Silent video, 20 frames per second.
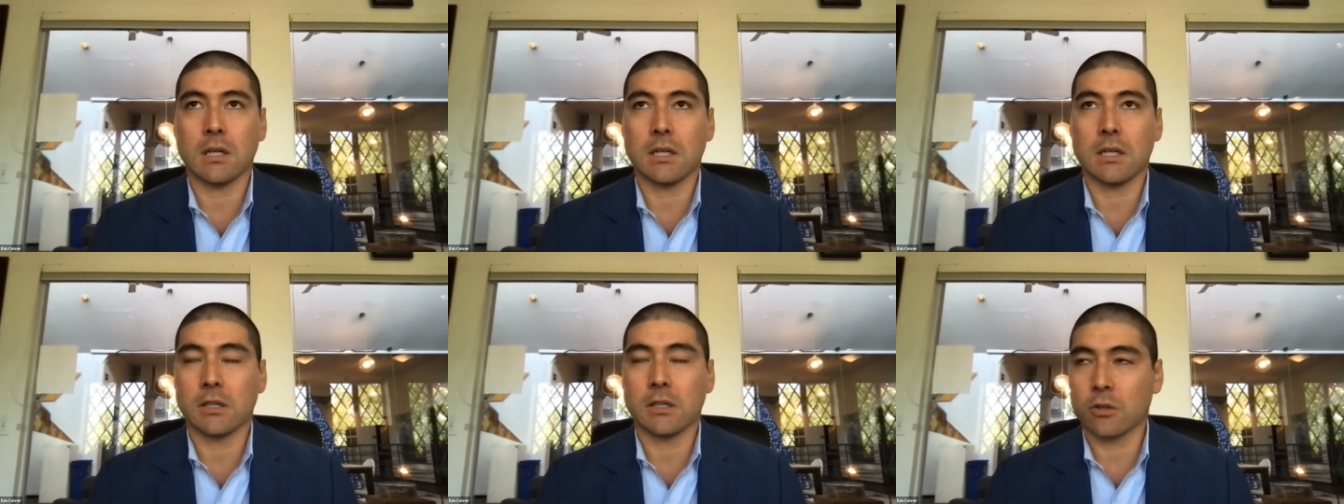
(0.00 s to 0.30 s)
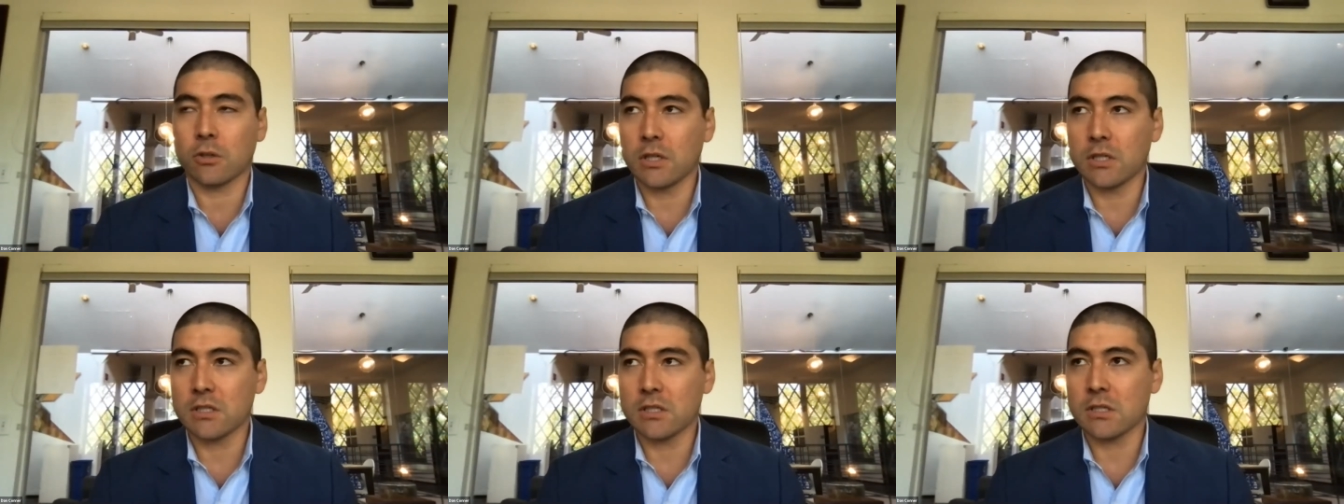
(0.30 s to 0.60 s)

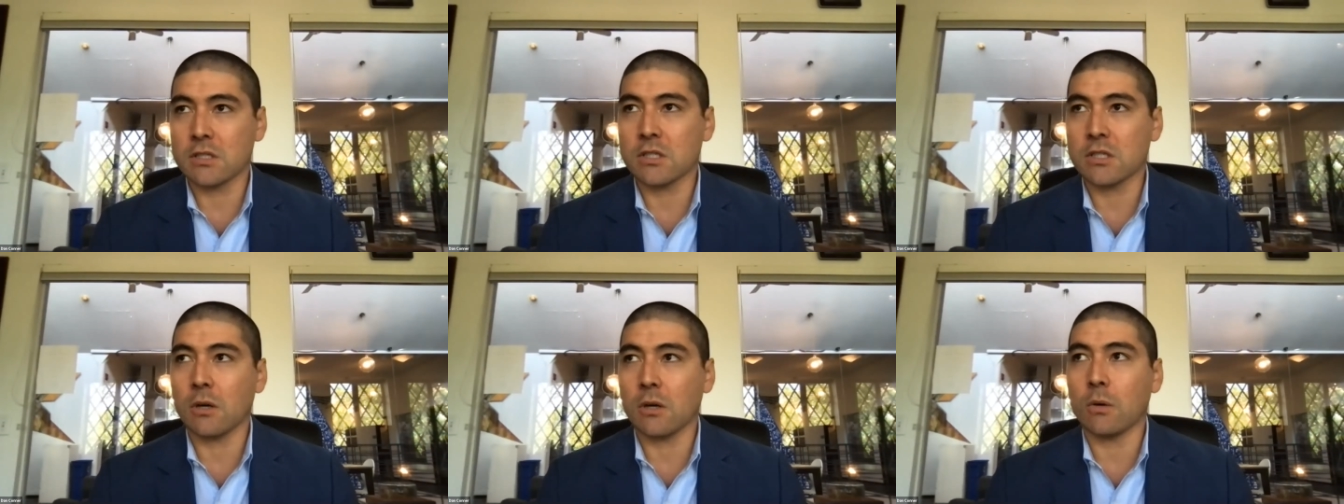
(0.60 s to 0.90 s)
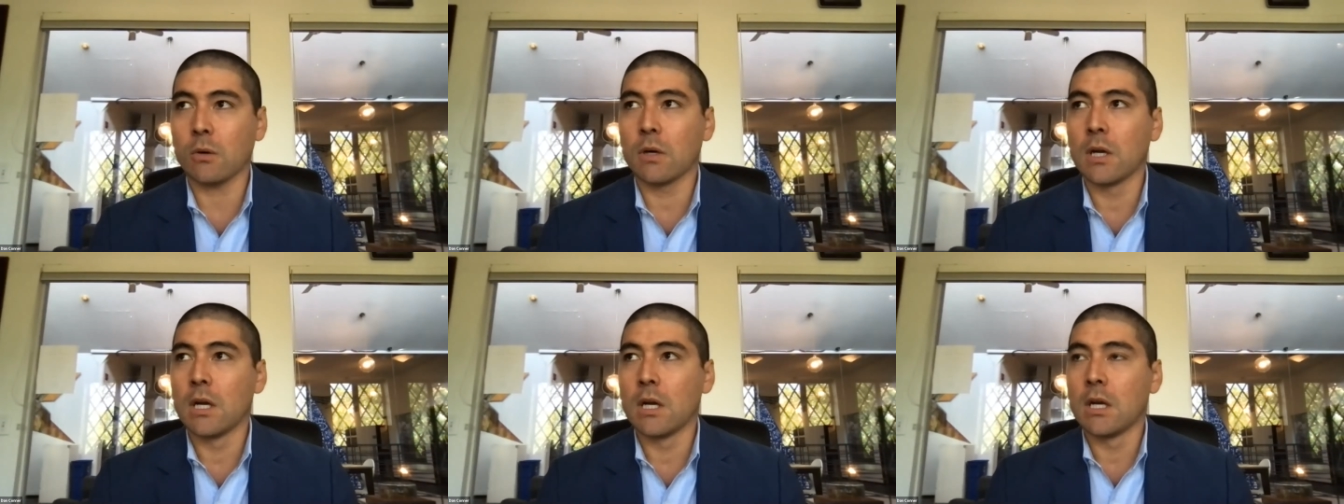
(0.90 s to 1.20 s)
increases.
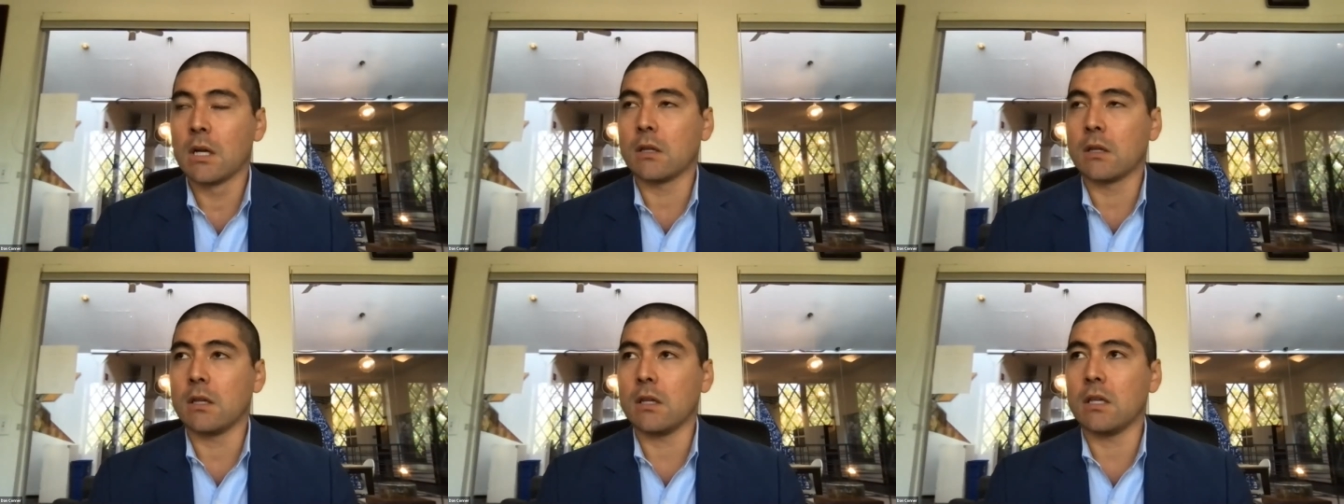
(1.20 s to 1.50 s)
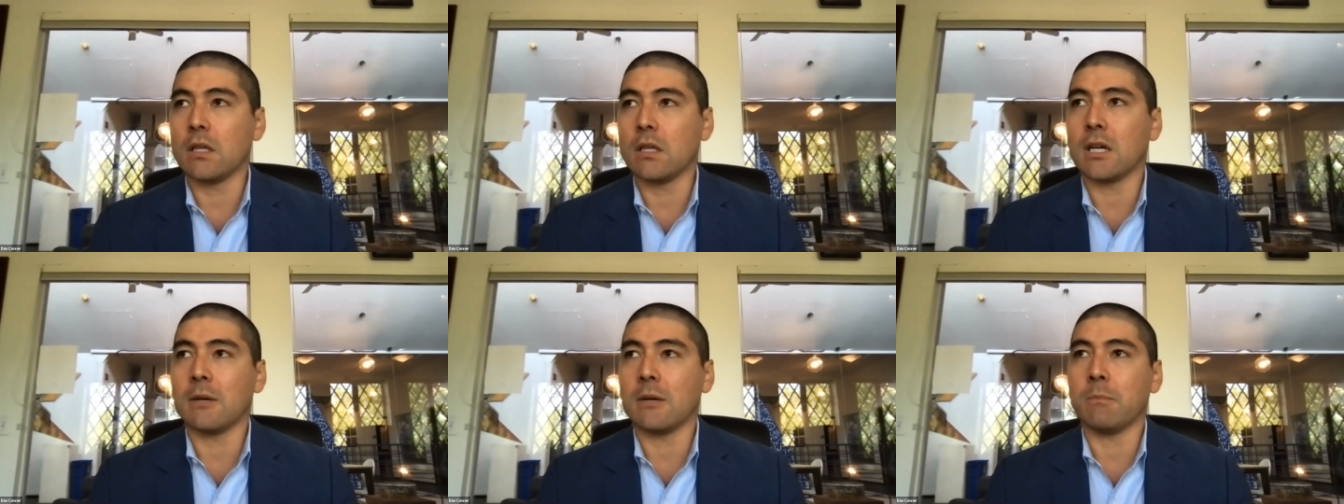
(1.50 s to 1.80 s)
So
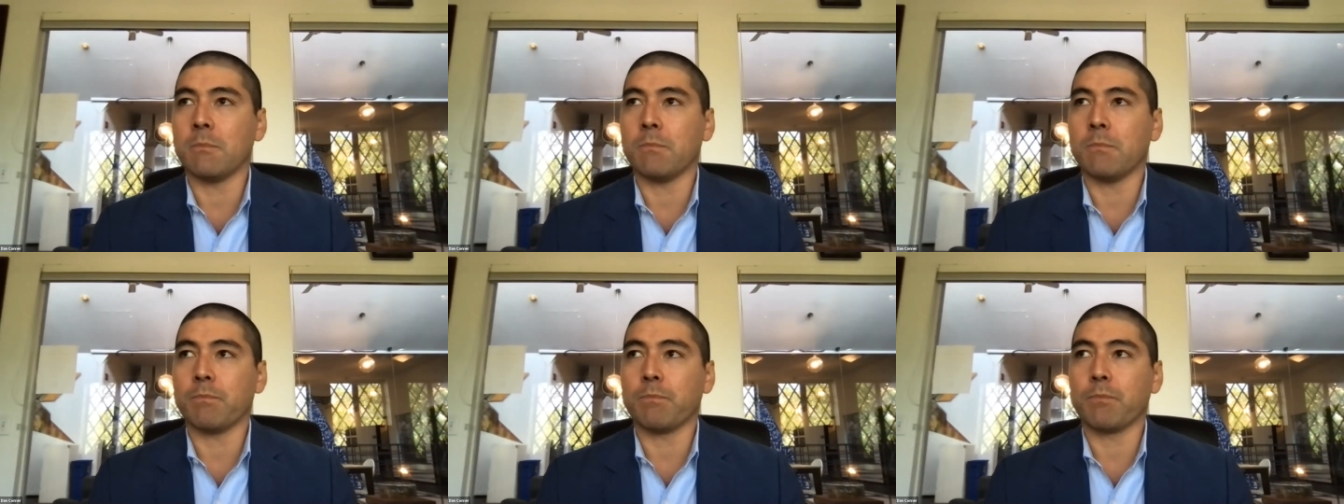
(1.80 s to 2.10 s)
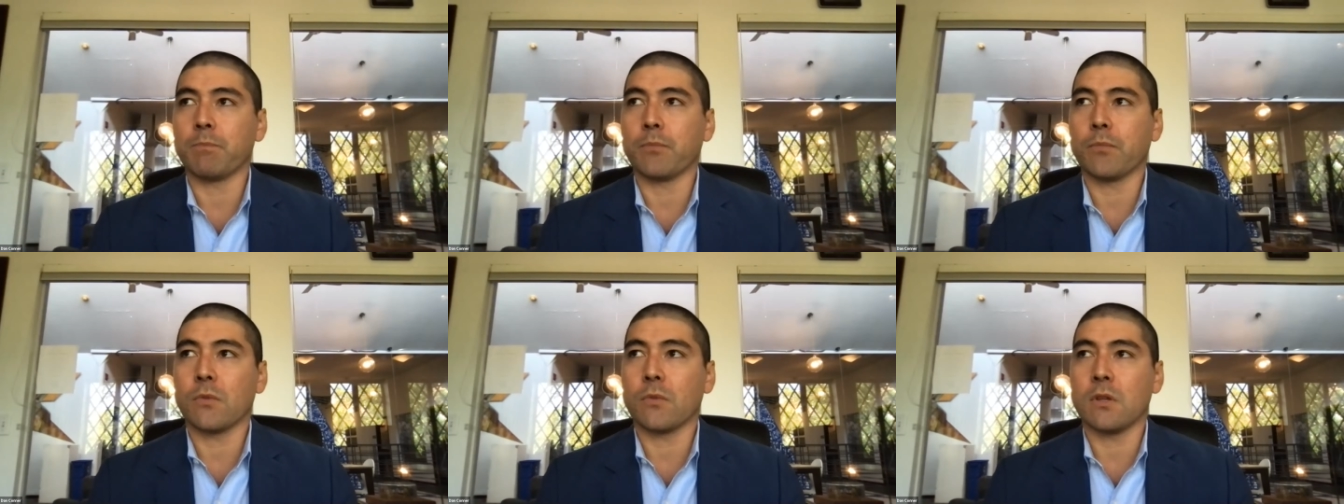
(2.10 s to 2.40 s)

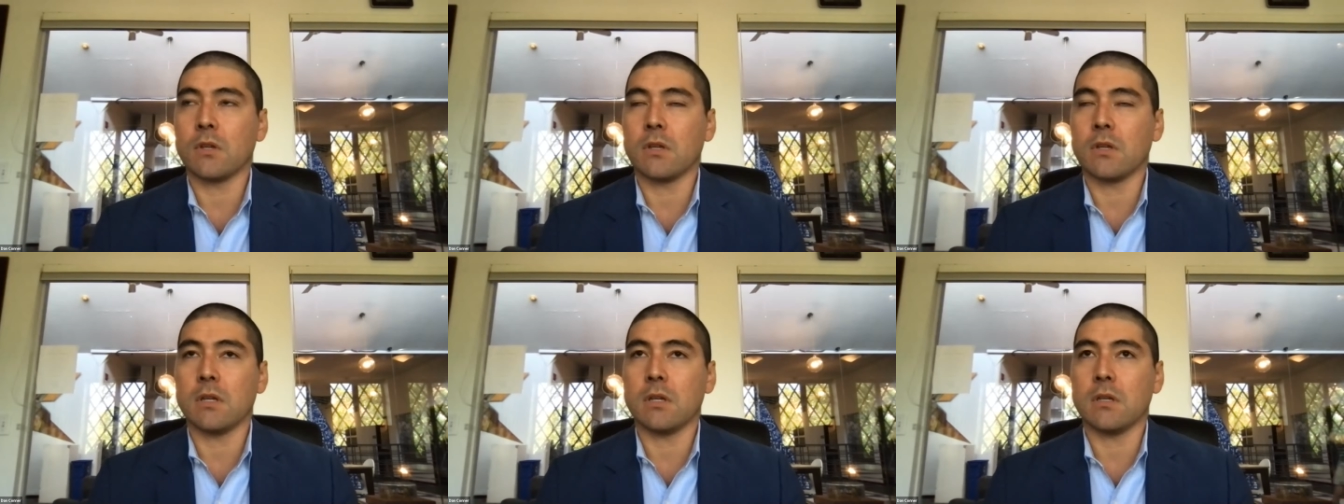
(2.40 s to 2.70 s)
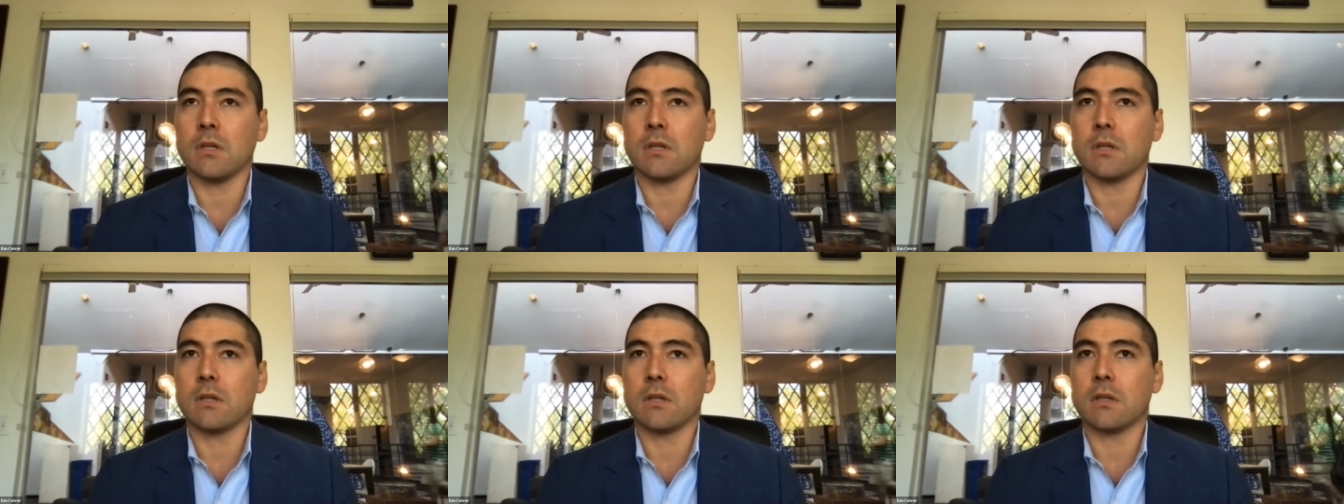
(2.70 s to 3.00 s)

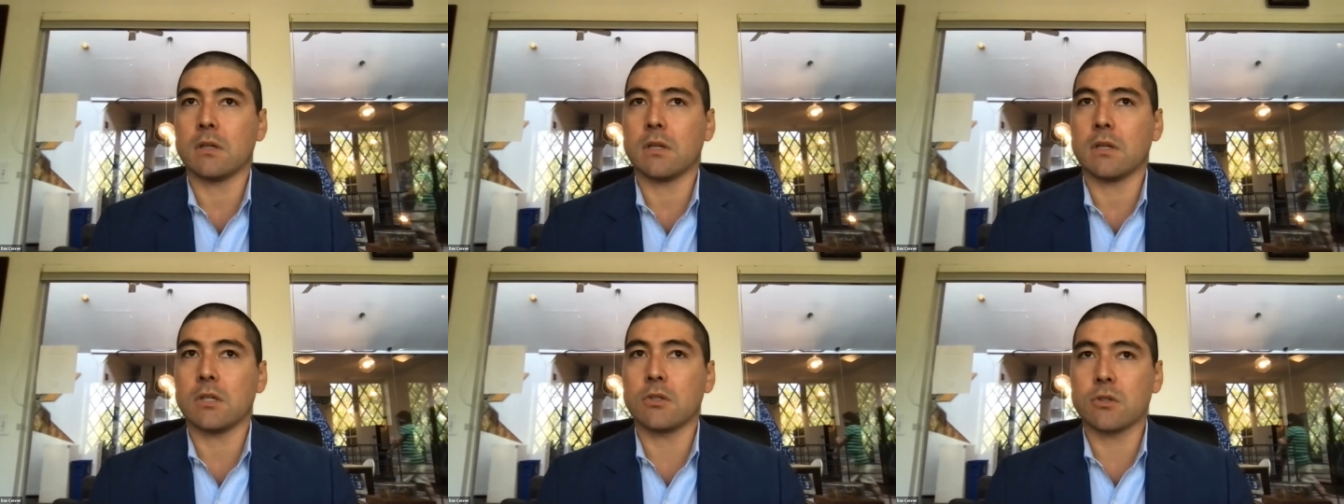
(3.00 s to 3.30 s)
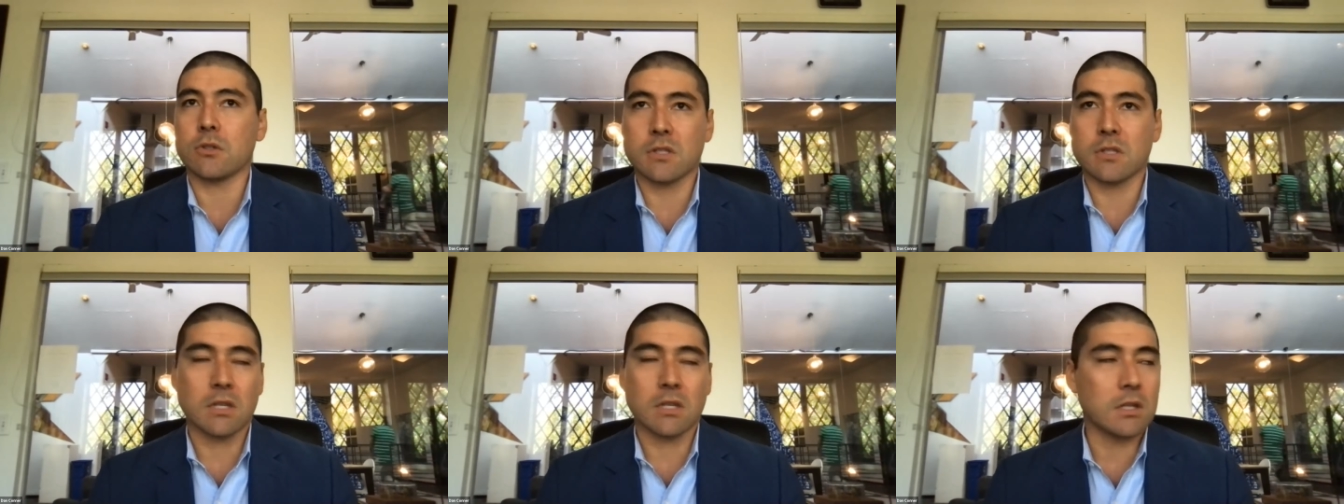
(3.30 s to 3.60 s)
the
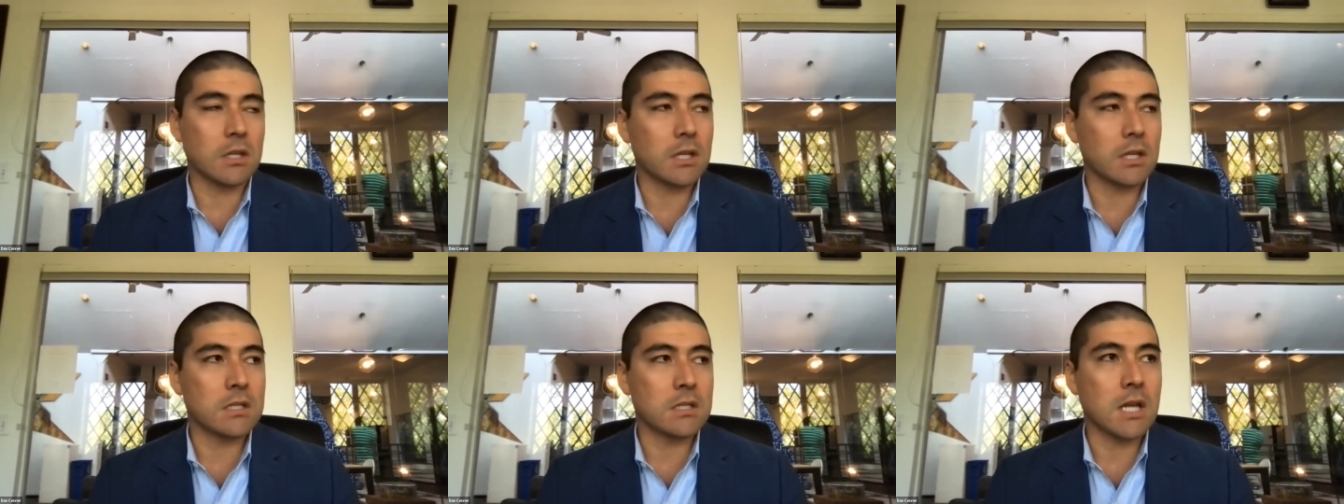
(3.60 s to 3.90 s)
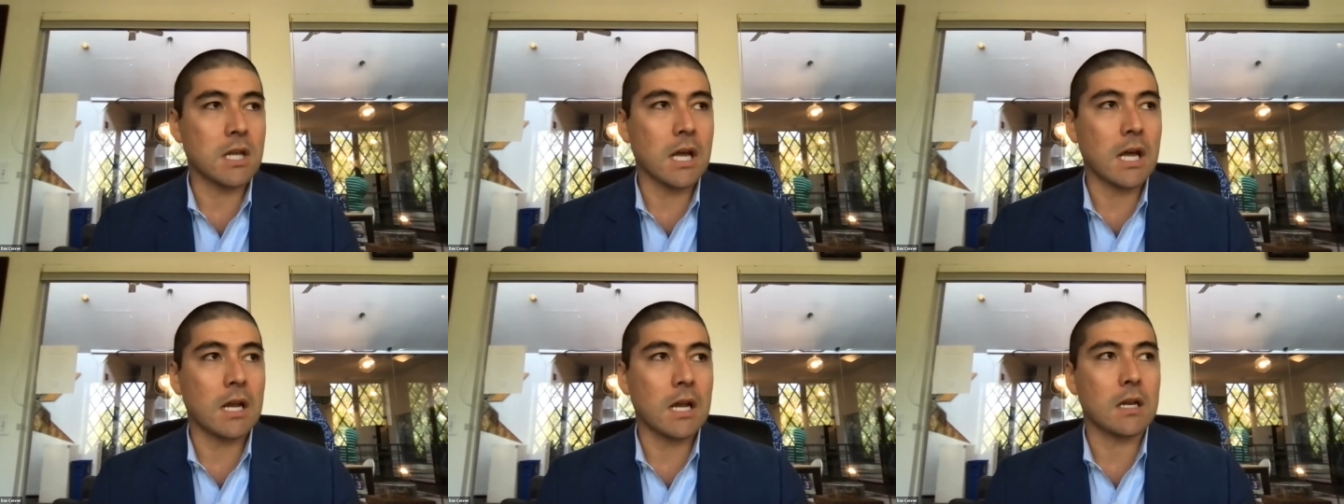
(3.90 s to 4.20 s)
interesting thing is
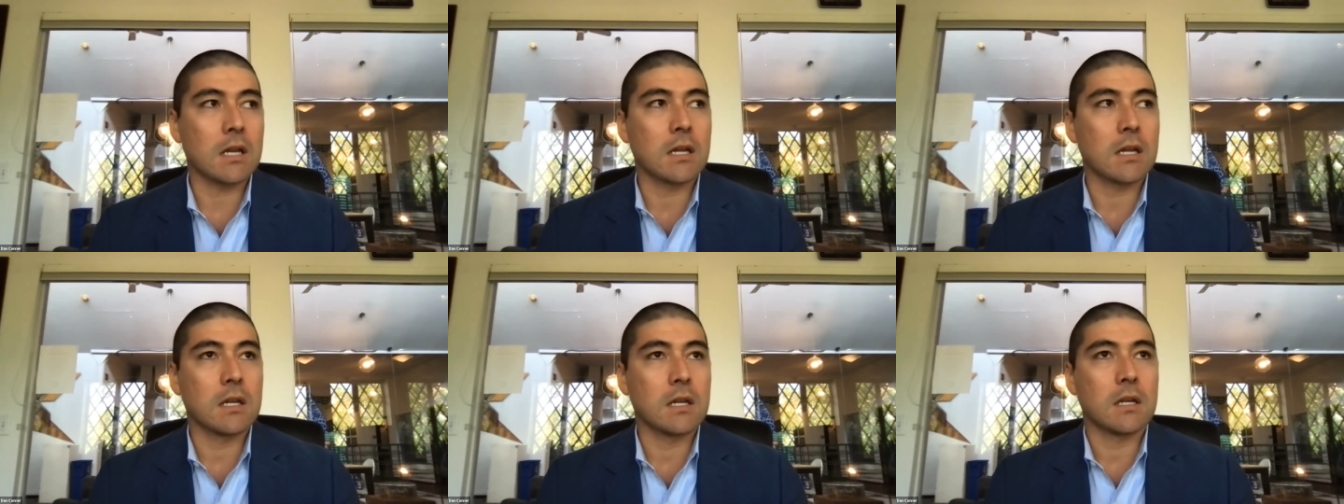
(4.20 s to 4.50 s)
that,